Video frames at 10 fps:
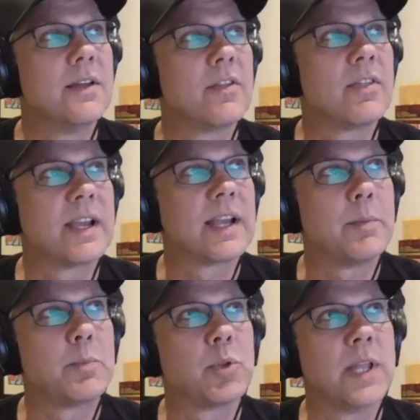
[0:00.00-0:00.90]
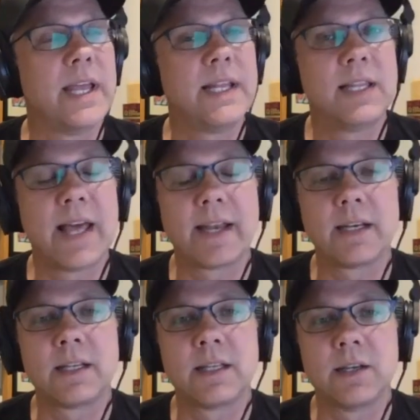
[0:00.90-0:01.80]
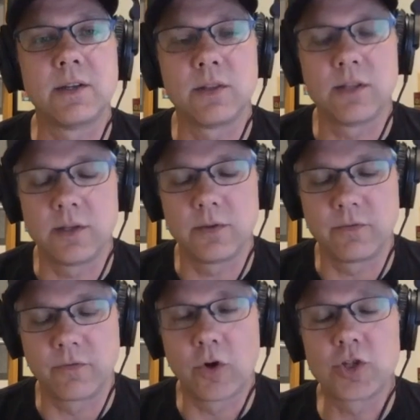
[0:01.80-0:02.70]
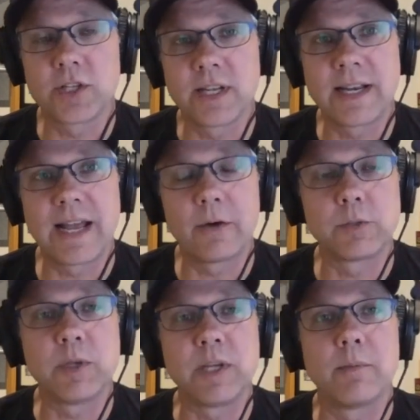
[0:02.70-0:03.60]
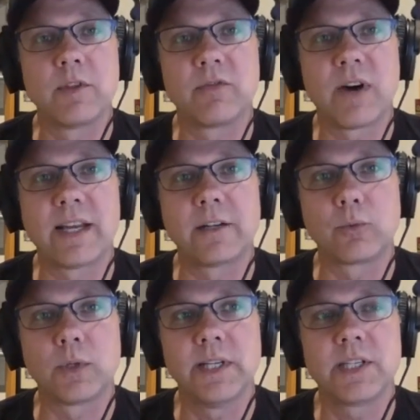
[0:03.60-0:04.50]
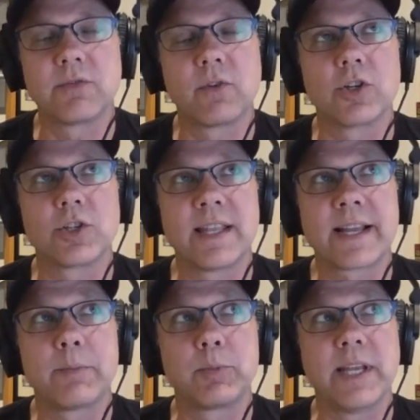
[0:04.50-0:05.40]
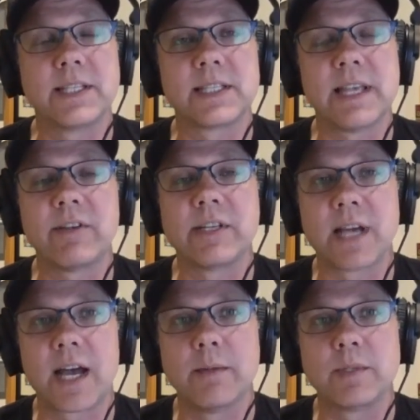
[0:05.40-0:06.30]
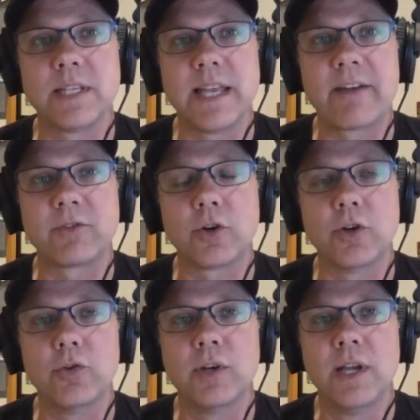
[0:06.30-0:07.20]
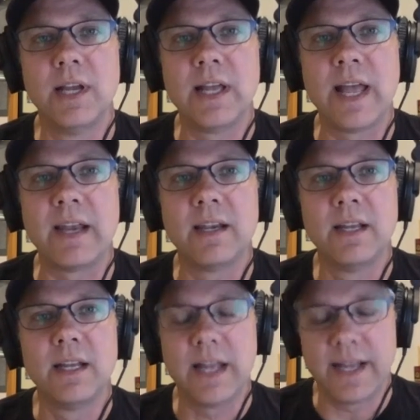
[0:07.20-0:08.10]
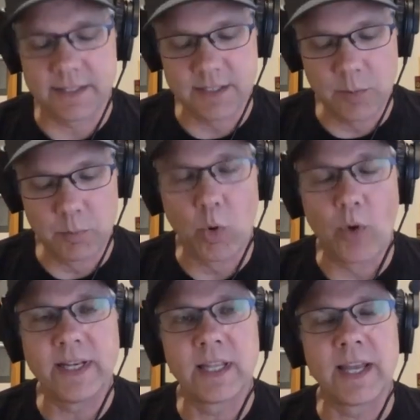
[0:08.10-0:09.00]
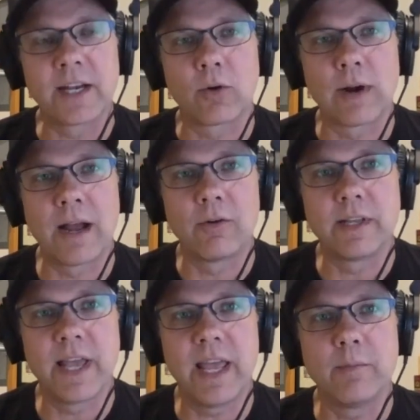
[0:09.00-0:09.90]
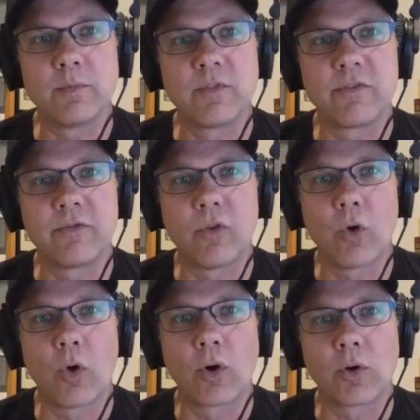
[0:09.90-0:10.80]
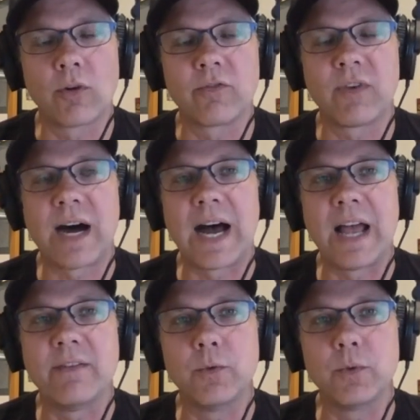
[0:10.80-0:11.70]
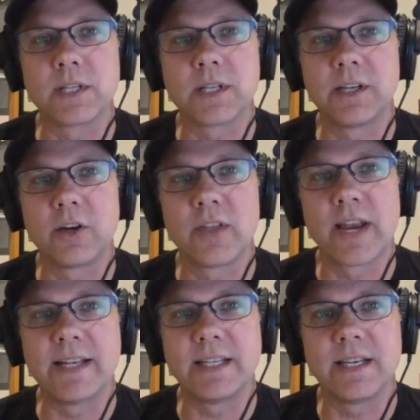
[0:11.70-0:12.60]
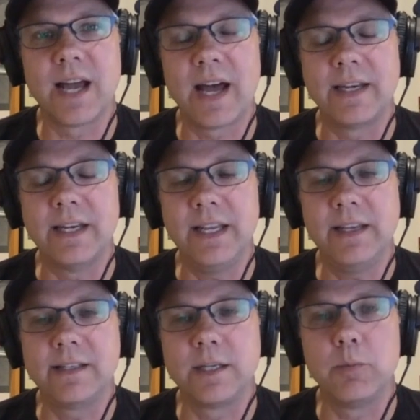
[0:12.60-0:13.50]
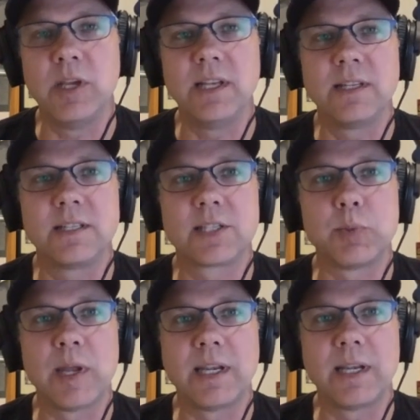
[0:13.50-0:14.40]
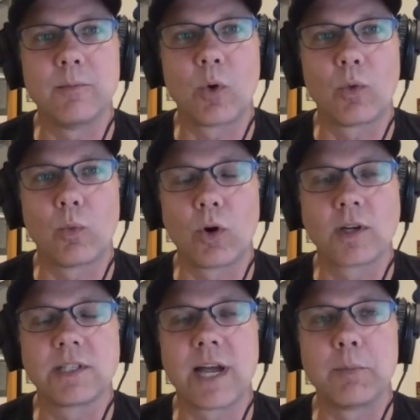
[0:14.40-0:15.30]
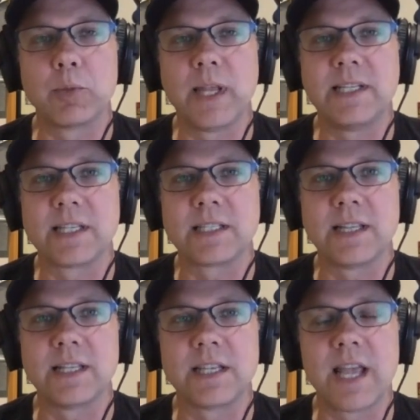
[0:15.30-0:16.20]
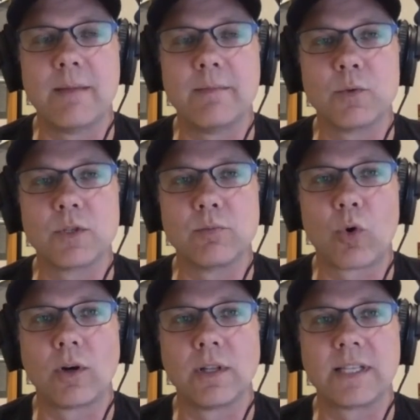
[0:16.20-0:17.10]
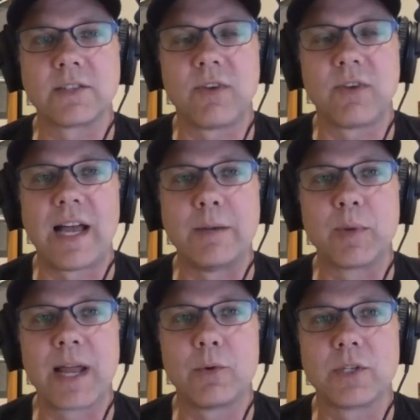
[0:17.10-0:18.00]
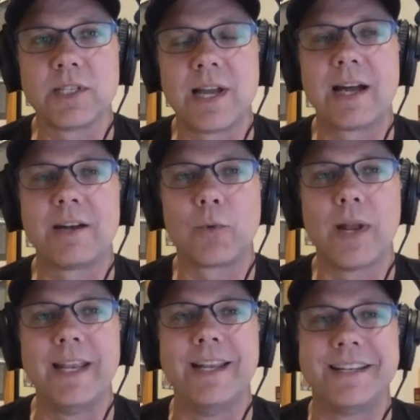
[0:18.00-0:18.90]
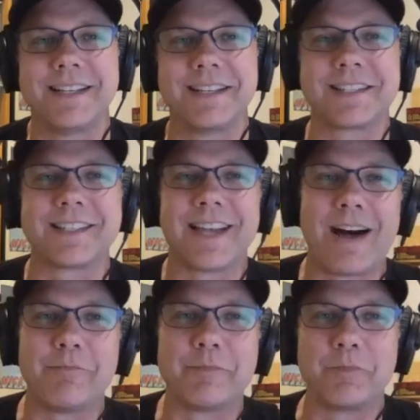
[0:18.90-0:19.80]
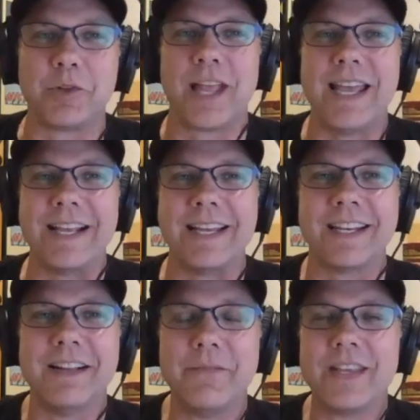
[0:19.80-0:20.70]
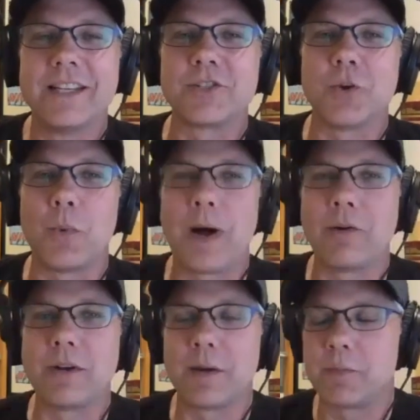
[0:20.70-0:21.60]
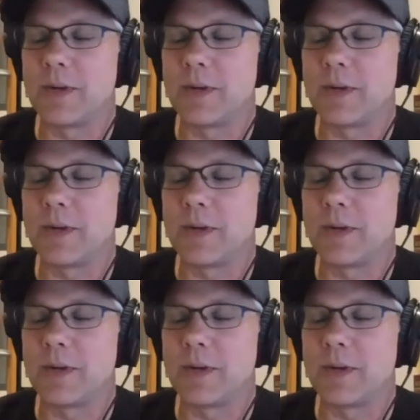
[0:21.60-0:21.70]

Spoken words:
think I played that the version that now has become the final release version. I think I played 7 times the afternoon, and at some point, like around game 4 or 5, it was clear that I did not need to be spending more work time playtesting this game that was more or less fine, but I was not ready to stop playing it. So wound up